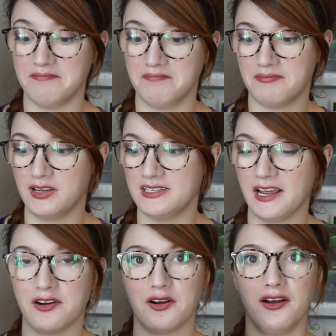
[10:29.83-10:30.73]

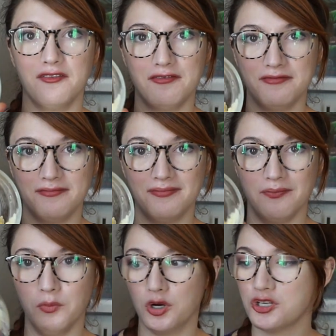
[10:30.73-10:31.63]
container of
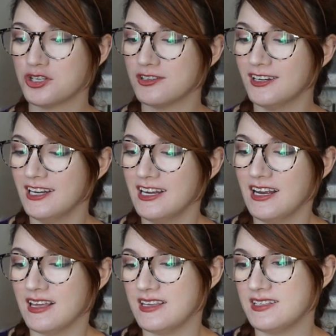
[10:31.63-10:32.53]
mush.
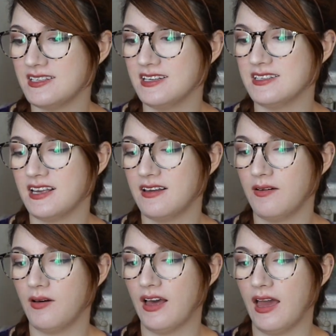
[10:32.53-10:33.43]
This is
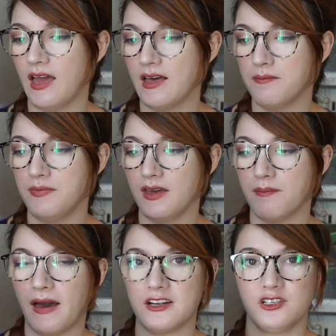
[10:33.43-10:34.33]
a
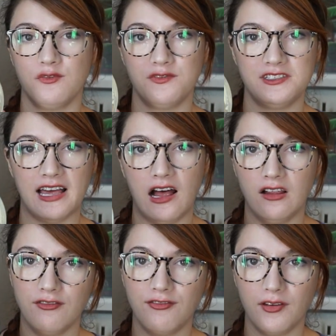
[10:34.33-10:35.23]
big batch of
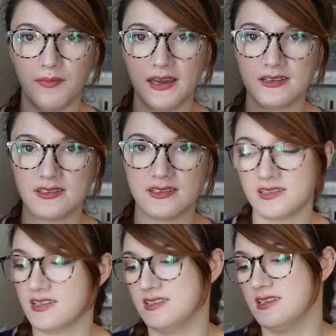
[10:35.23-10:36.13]
salve
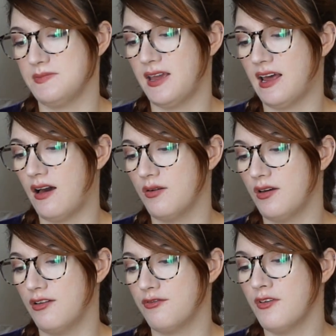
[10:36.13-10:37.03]
base. This is made out
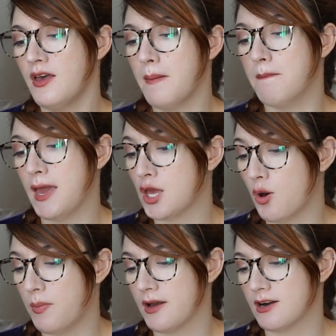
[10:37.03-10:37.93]
of
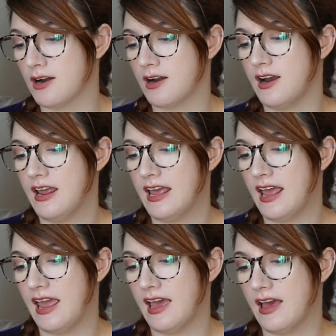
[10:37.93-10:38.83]
mango butter
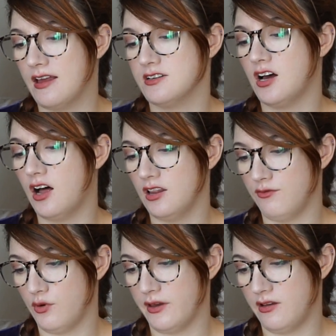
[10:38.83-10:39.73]
and
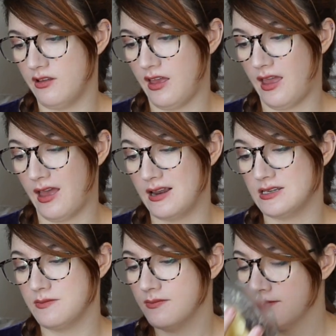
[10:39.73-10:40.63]
olive oil and